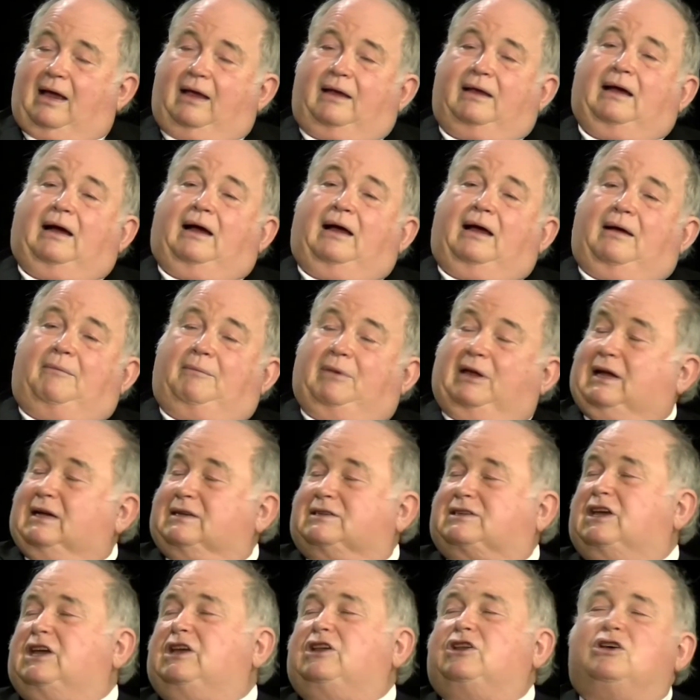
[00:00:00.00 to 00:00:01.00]
Yeah,
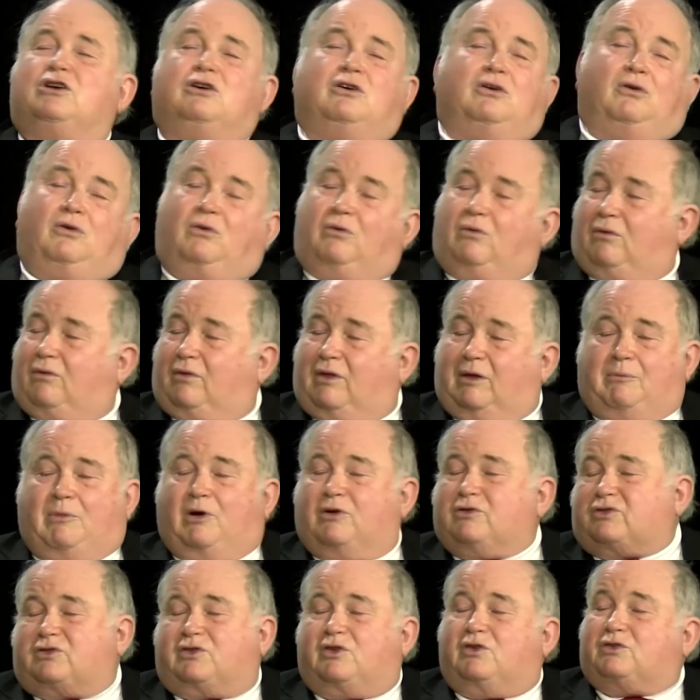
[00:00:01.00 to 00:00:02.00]
because he knew that
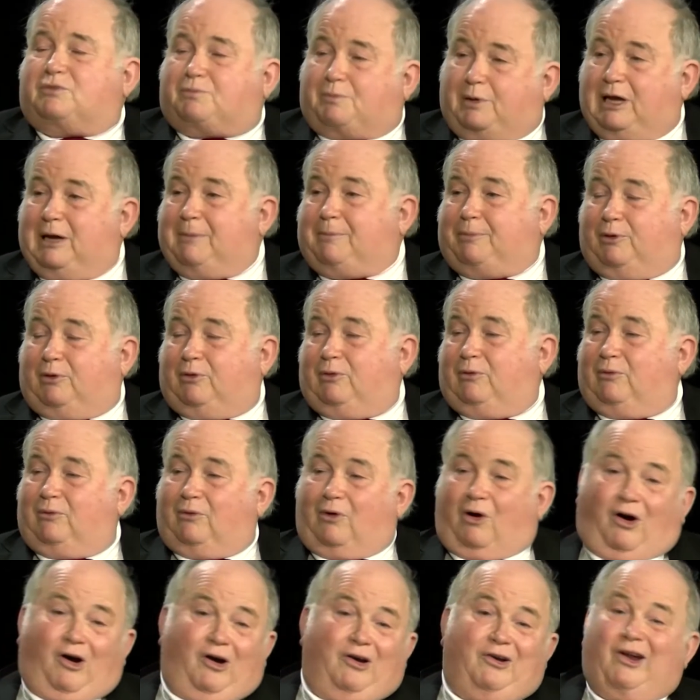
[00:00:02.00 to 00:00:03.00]
most of those people
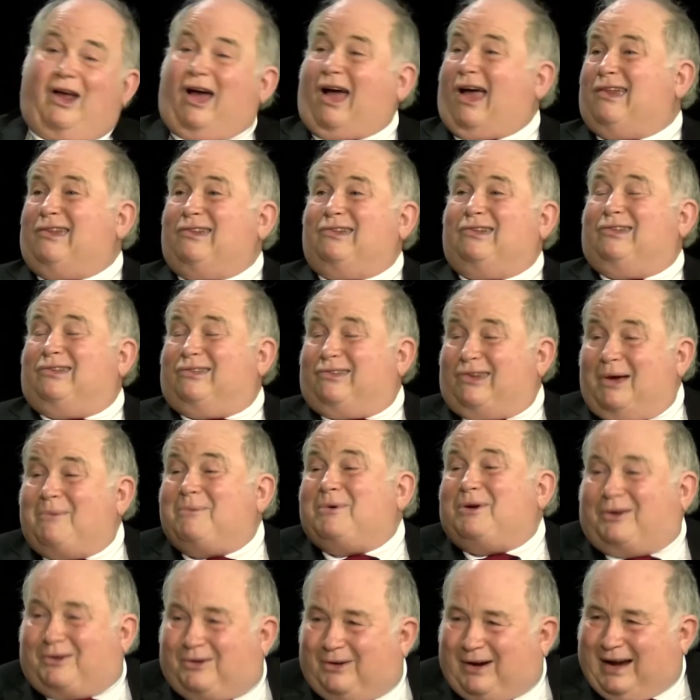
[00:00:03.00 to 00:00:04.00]
are not
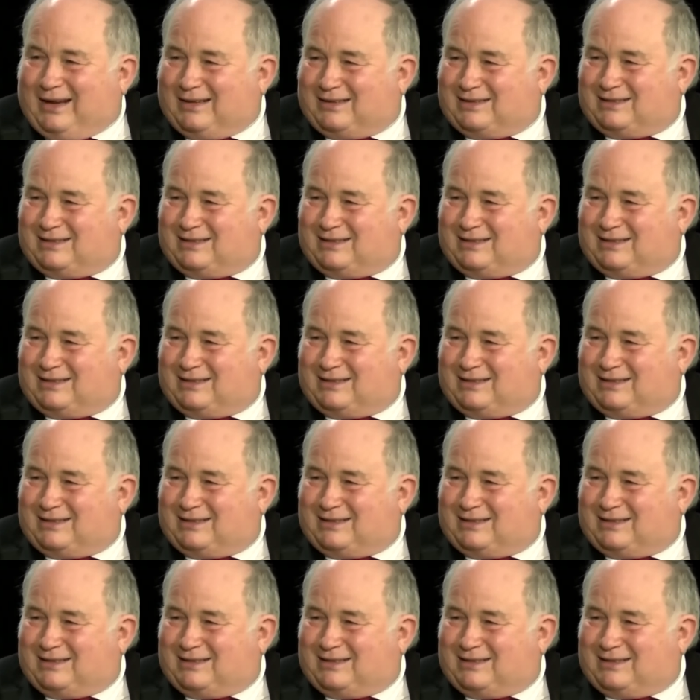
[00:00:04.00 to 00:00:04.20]
Democrats.